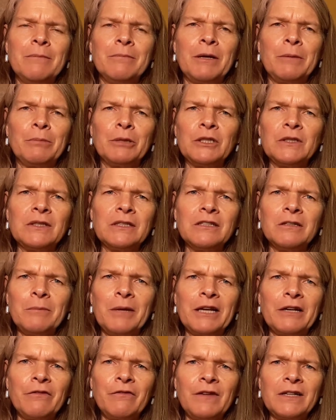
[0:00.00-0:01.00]
My personal
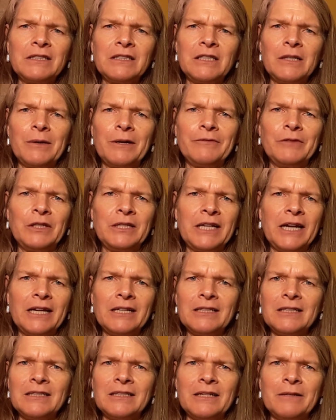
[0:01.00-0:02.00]
manifesto every
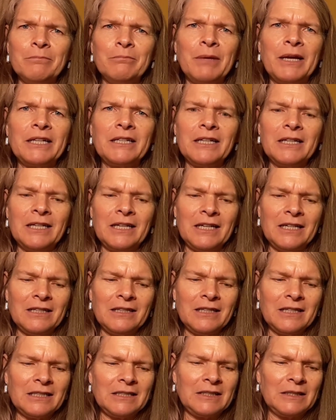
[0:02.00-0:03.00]
day is embedded
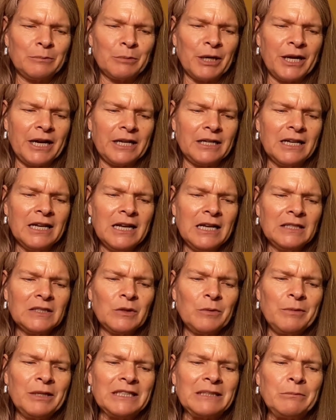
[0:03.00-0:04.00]
in this spread.
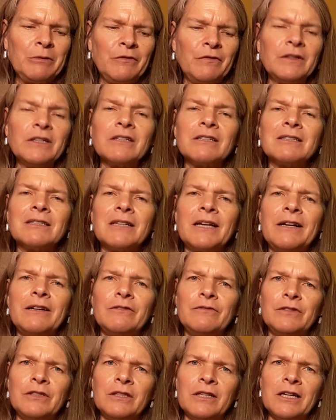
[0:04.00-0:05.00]
So it makes me feel
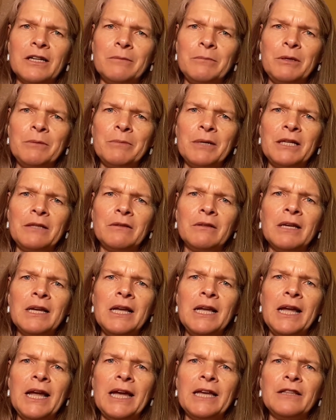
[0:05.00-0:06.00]
excited for the coming month
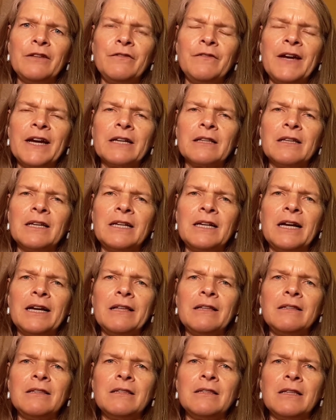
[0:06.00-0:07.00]
and the fact that
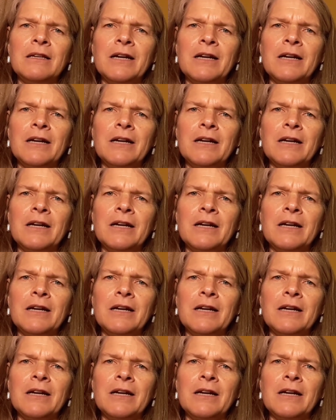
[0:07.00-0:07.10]
I